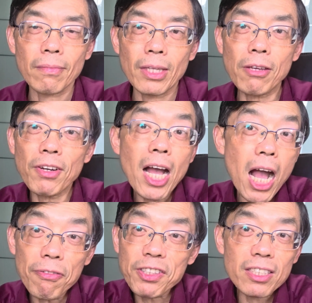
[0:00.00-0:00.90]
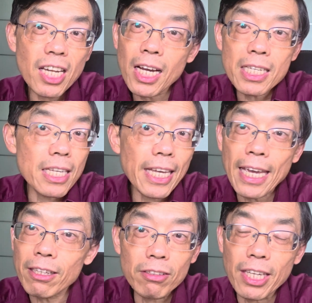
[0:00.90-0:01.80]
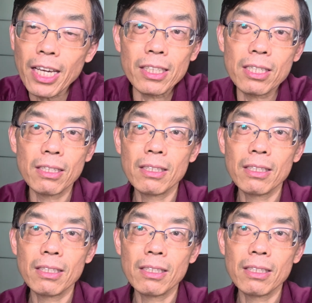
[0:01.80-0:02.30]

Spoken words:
Even half the time they cannot get,